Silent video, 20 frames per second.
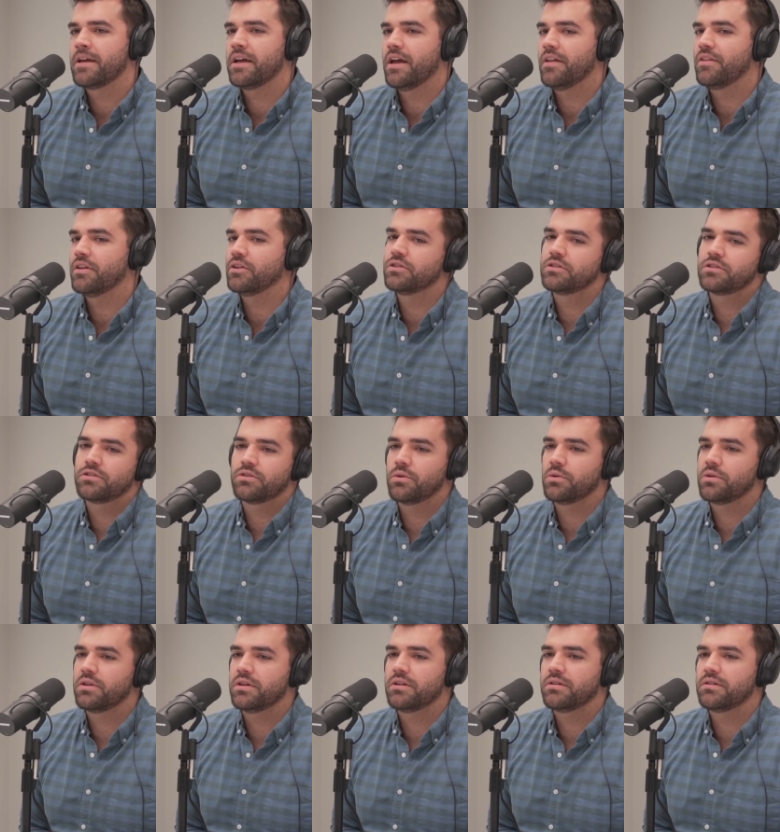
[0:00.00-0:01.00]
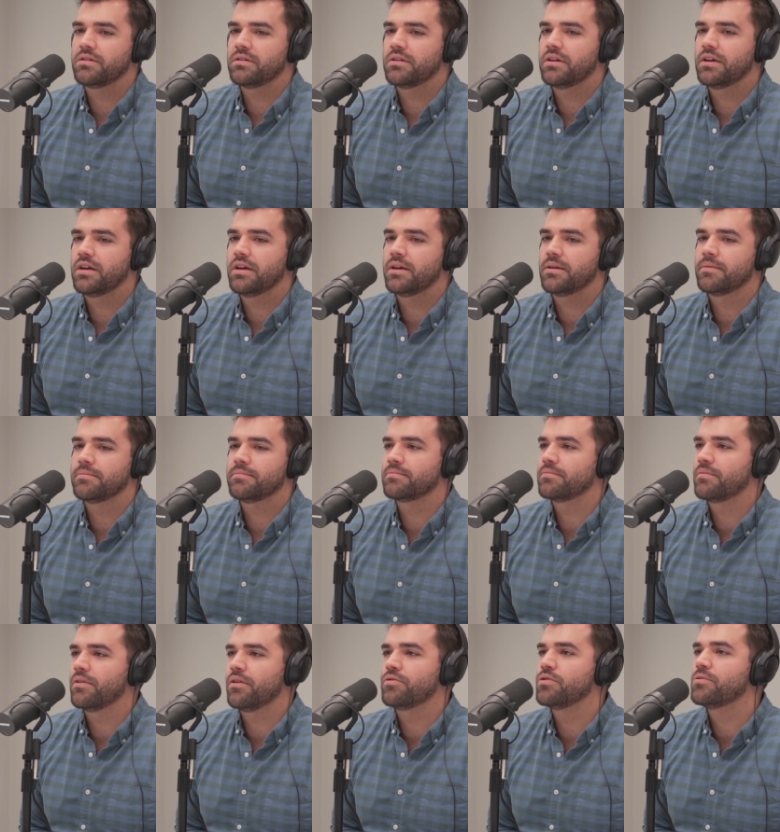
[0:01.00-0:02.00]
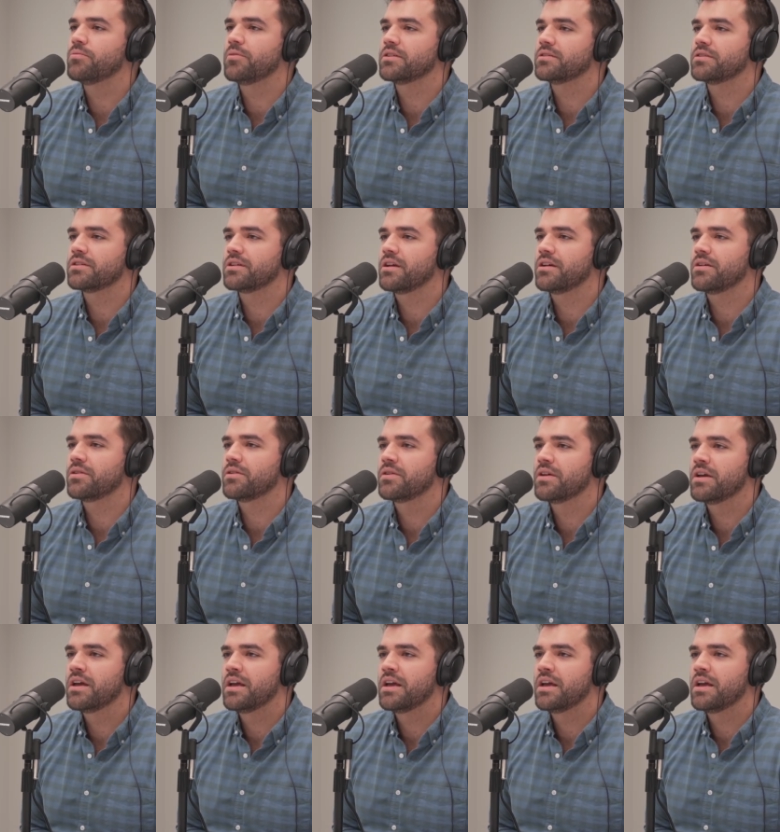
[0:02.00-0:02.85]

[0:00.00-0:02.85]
and they just sold it a few months ago,